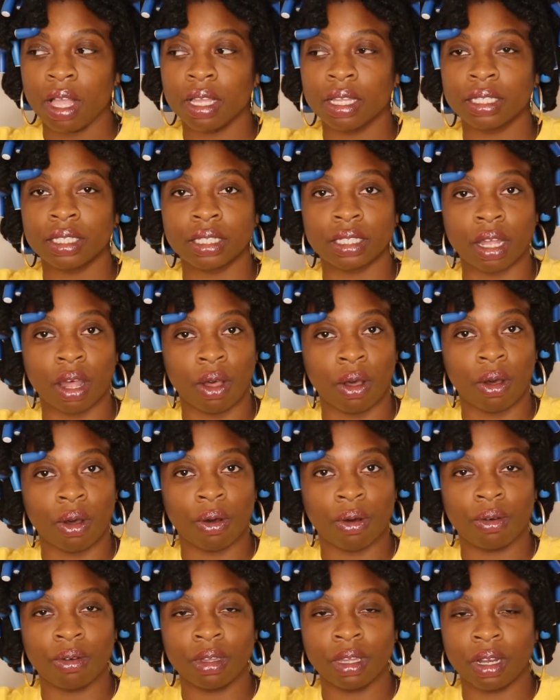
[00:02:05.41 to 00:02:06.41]

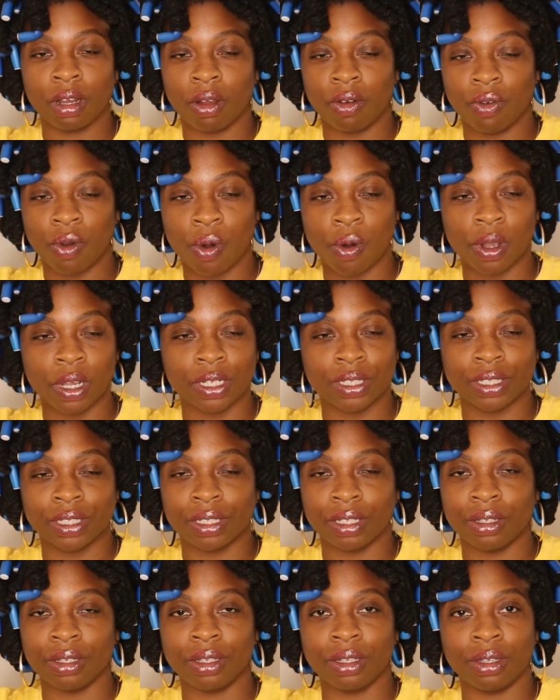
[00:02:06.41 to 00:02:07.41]
So, you know, of course,
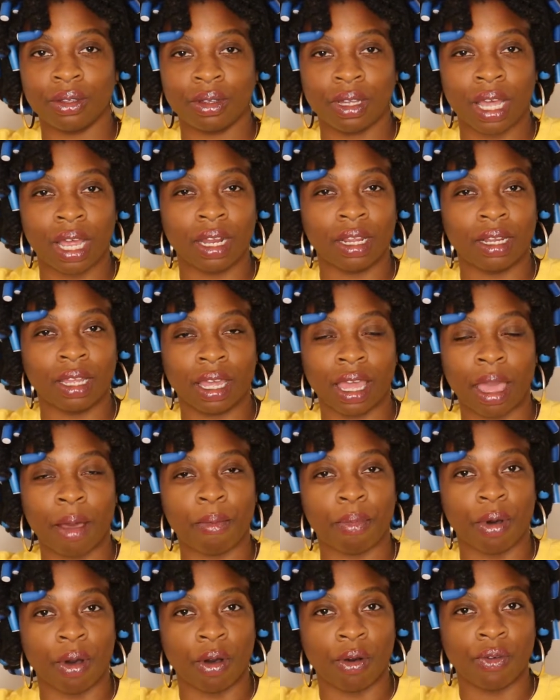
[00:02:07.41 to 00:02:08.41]
you got to look
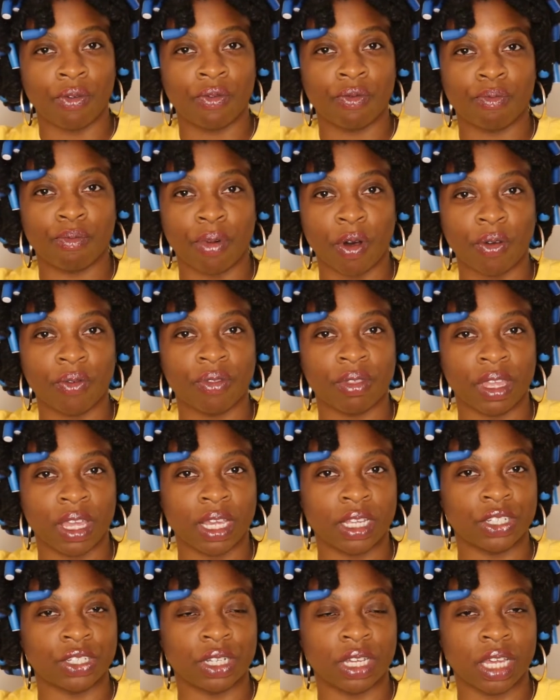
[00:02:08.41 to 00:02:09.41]
at both
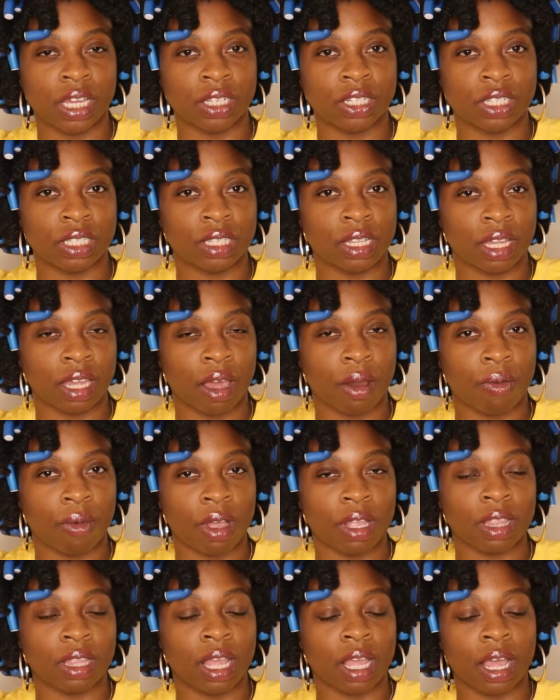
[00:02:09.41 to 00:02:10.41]
things. You can't just look at
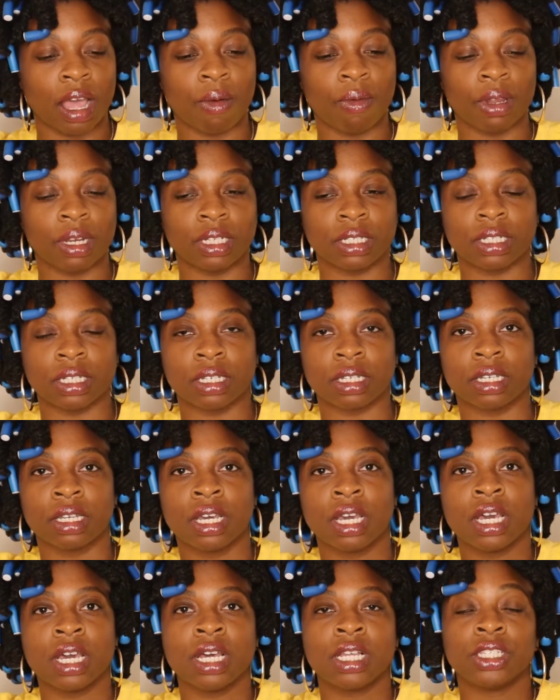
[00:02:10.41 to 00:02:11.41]
one thing. I wanted to
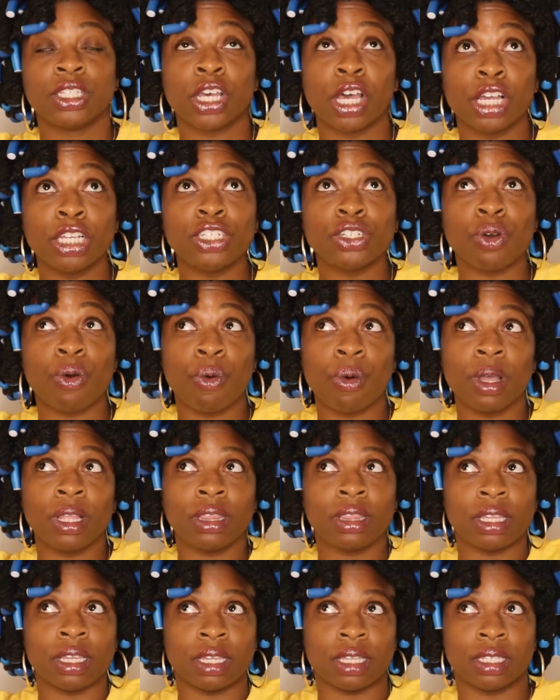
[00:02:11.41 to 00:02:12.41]
touch
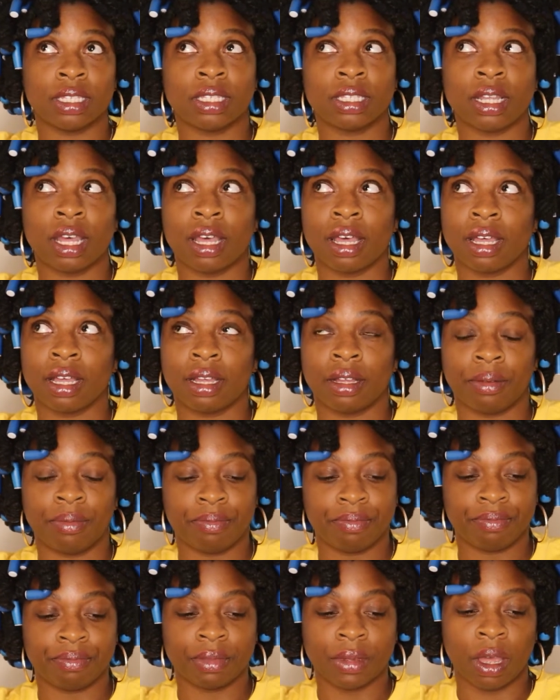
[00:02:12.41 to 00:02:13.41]
on this a
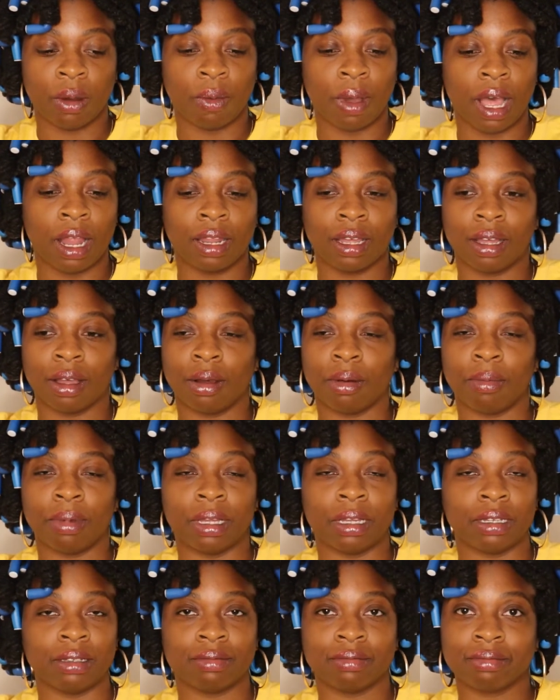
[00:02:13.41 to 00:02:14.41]
while ago,
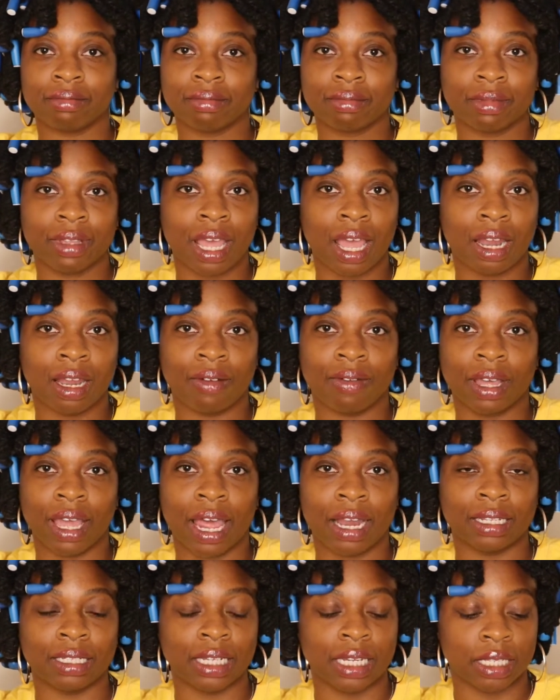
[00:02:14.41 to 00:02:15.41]
but I never
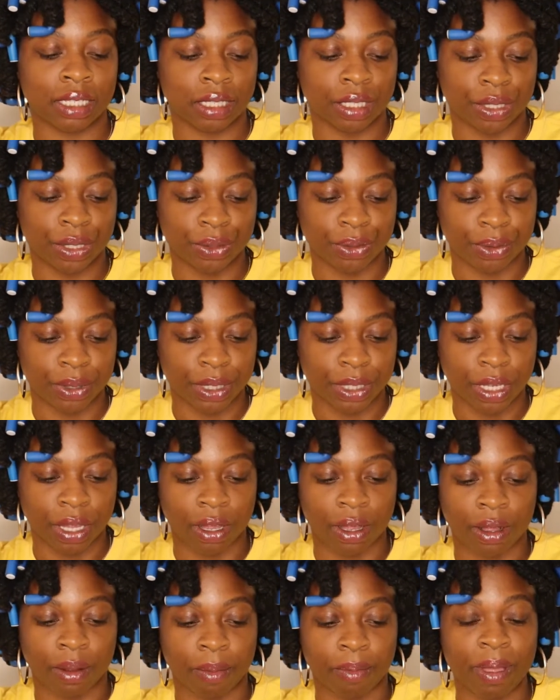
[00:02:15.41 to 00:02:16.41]
got a chance to do it,
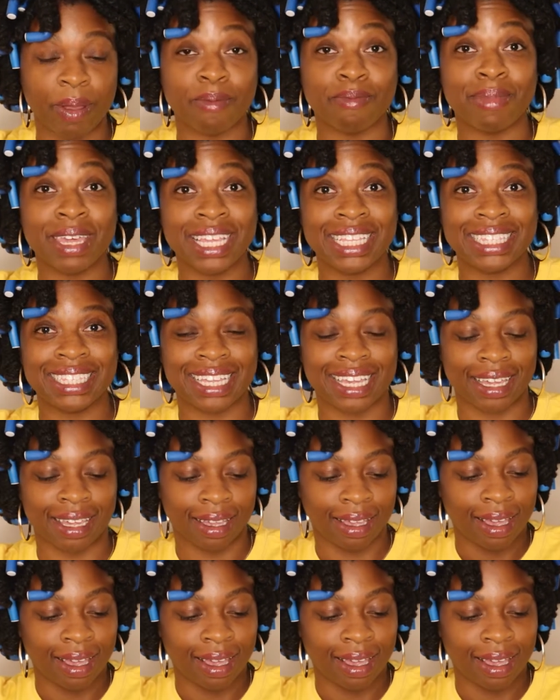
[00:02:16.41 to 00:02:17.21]
y'all. Been busy.